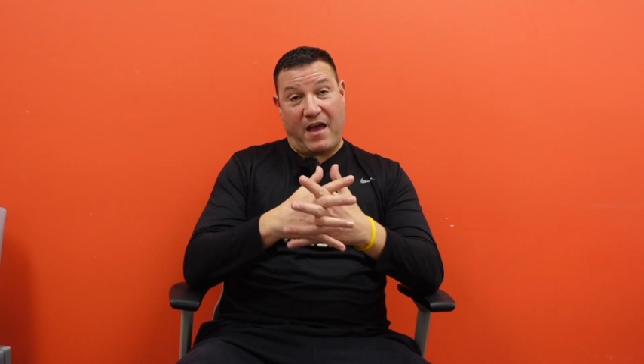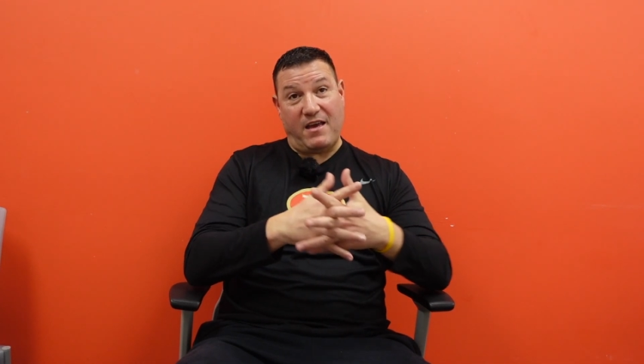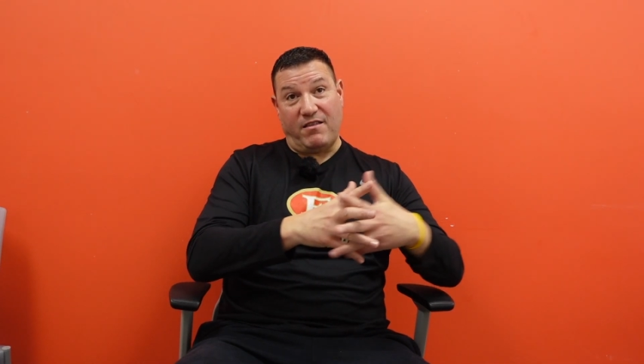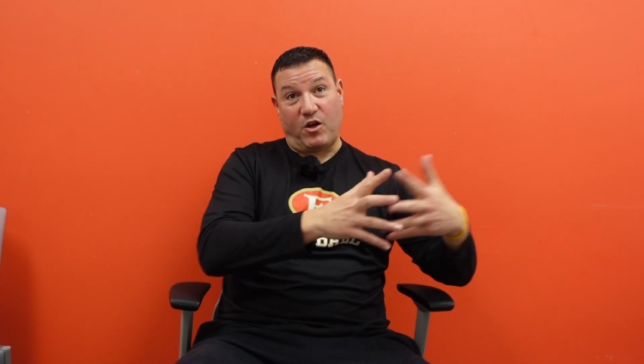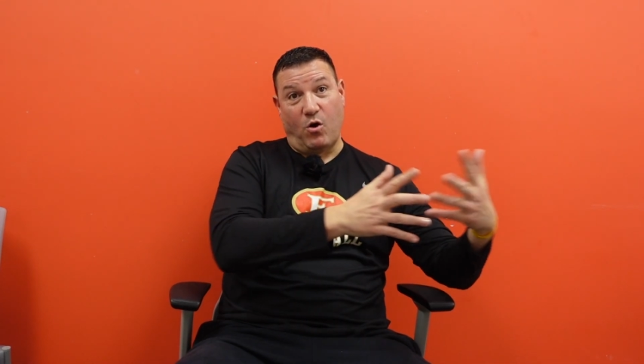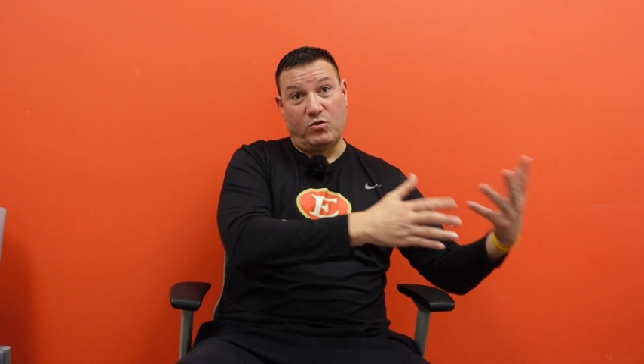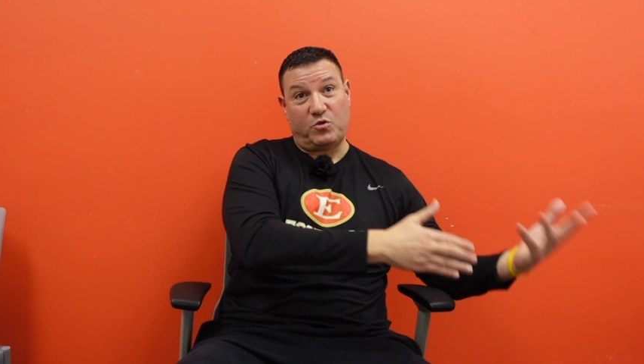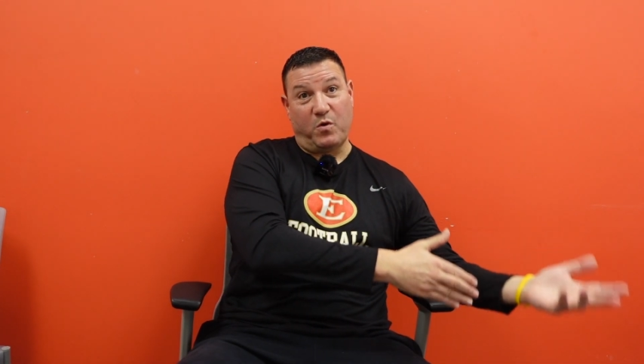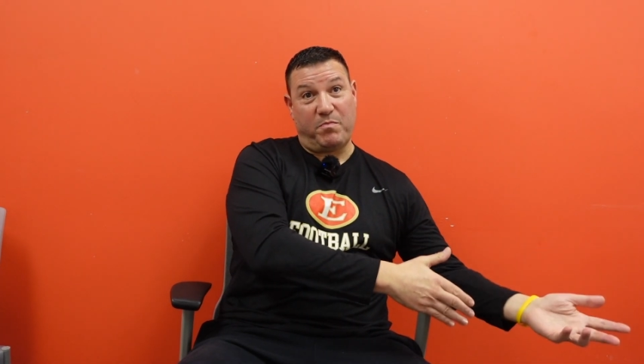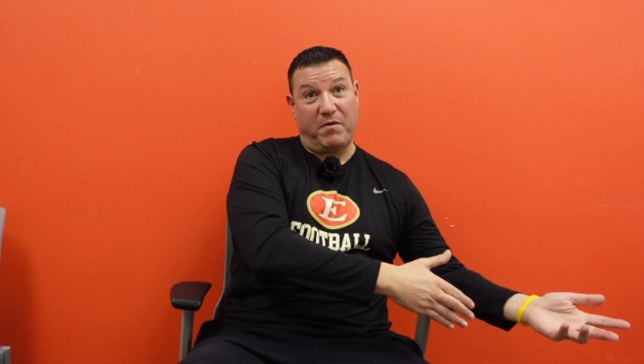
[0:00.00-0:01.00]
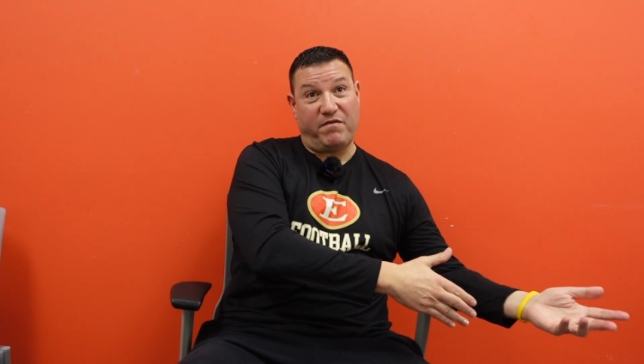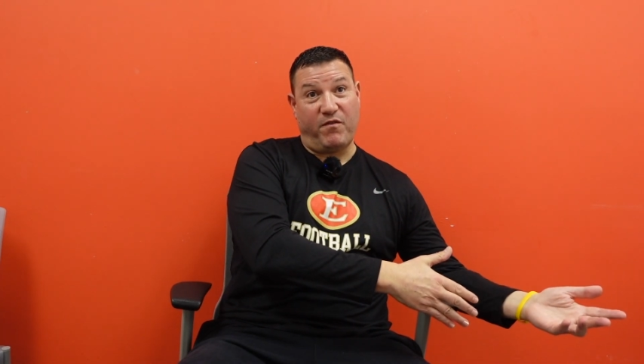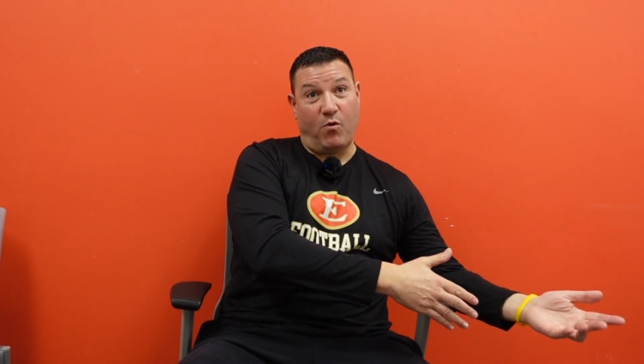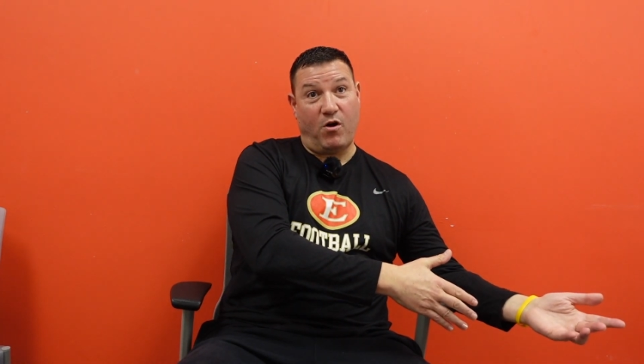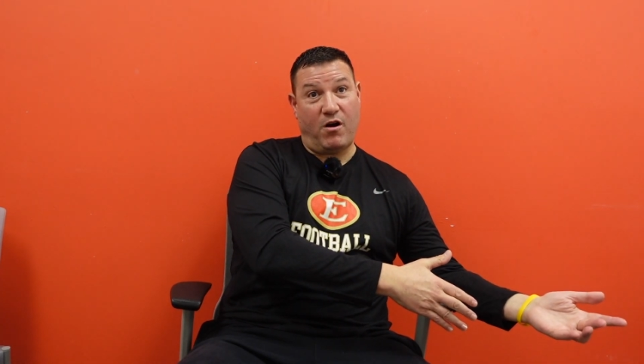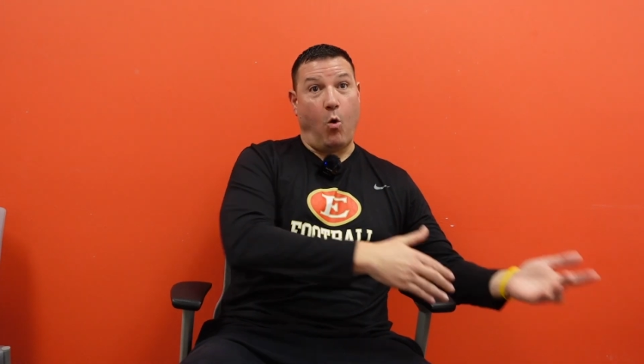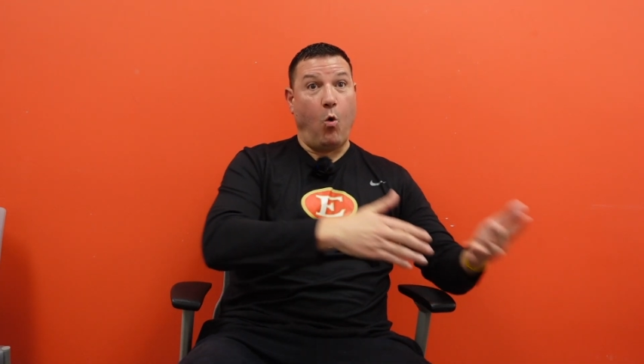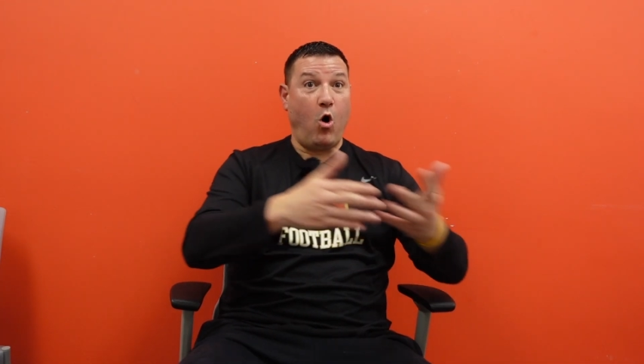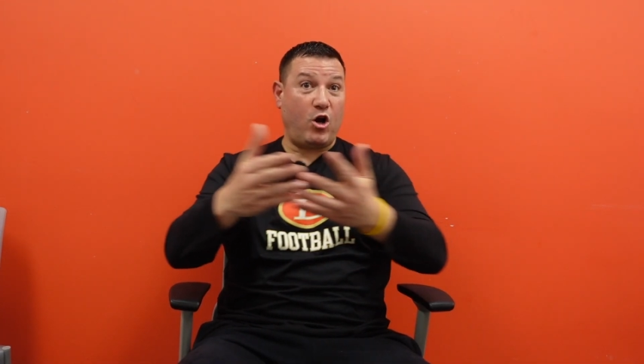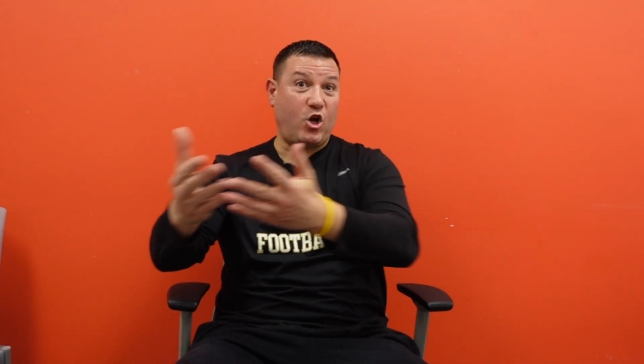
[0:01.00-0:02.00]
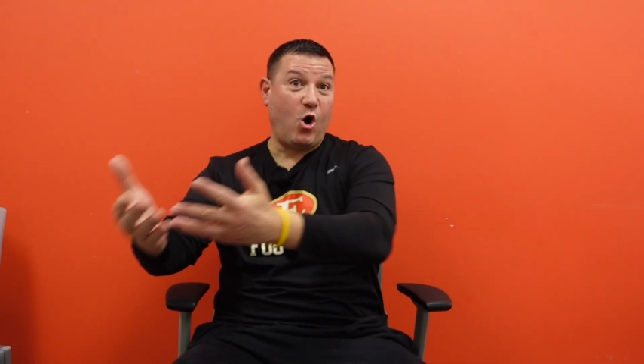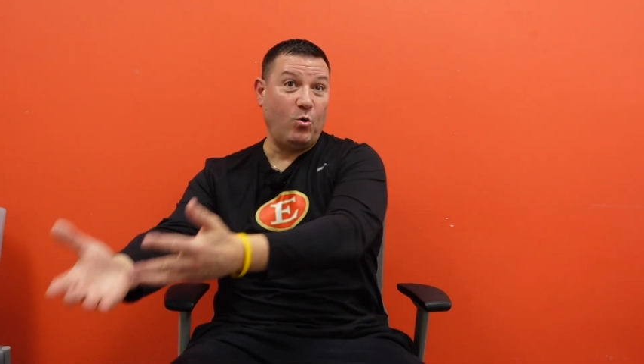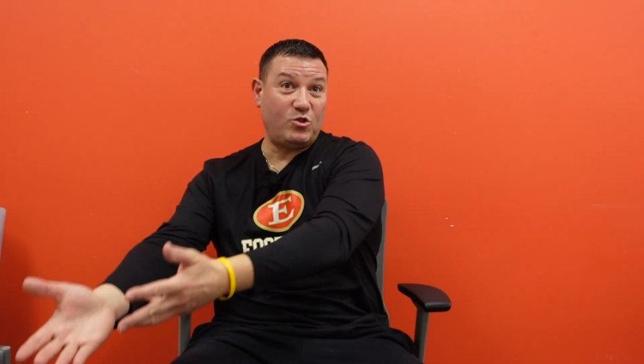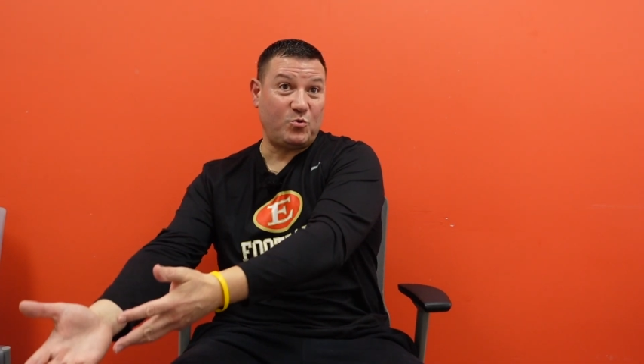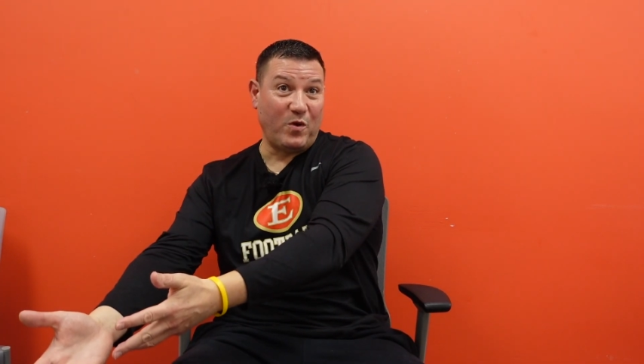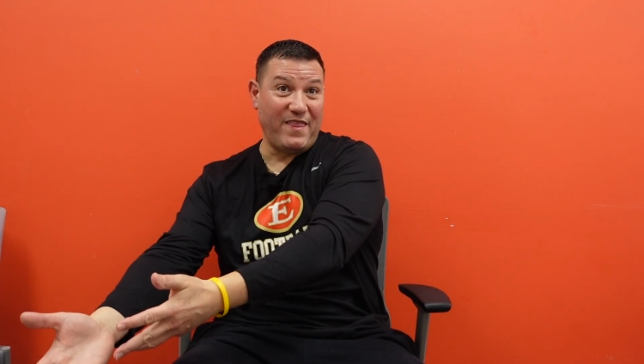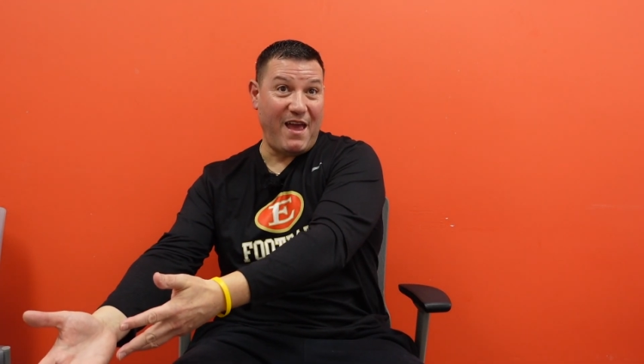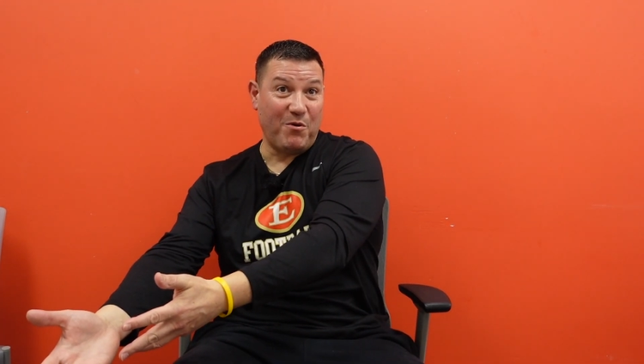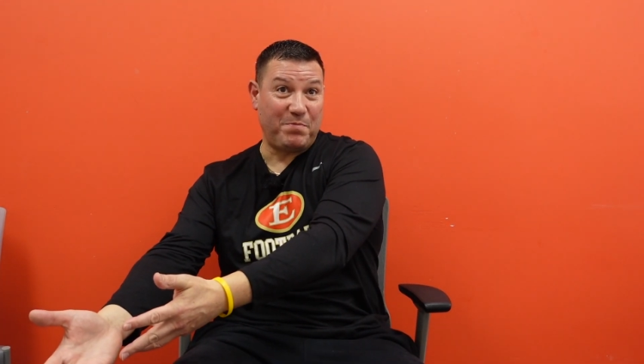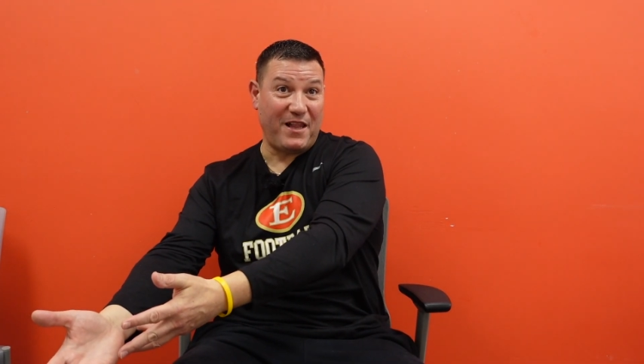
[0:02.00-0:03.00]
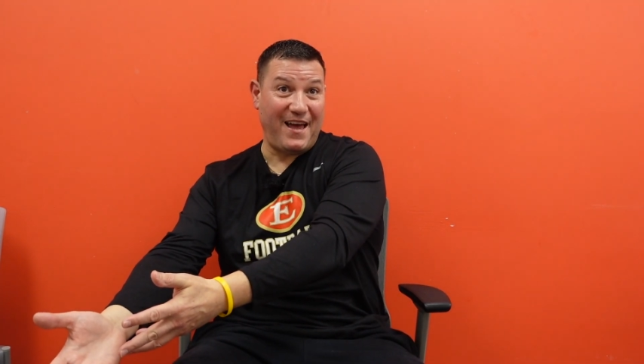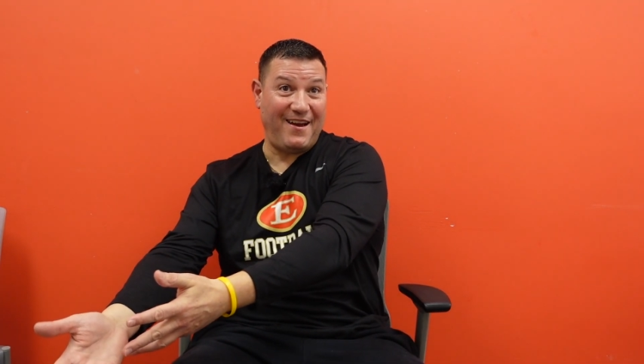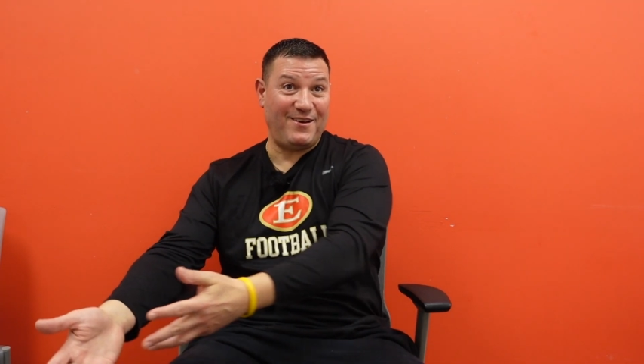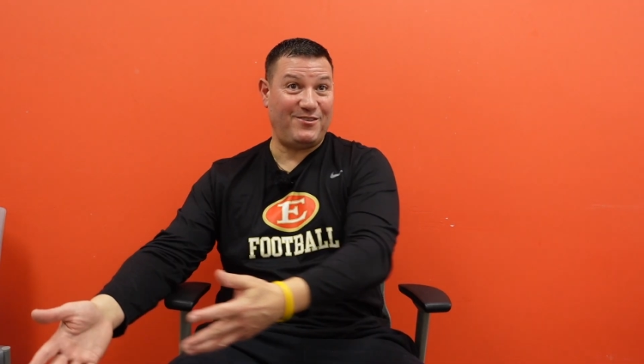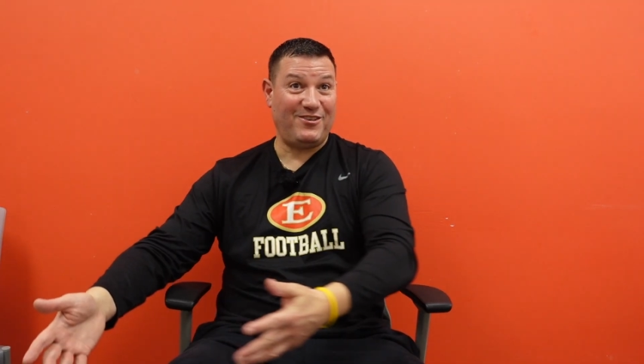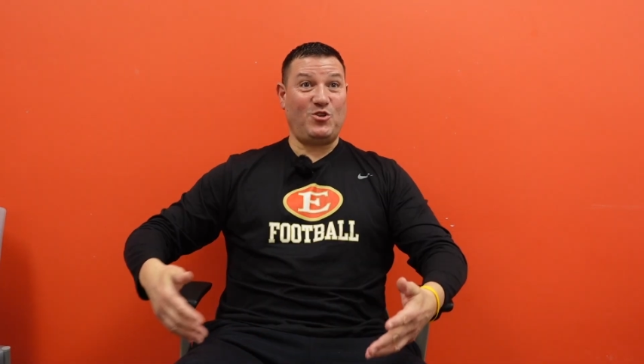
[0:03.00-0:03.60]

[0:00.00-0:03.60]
I either coached with before or coached when they were players.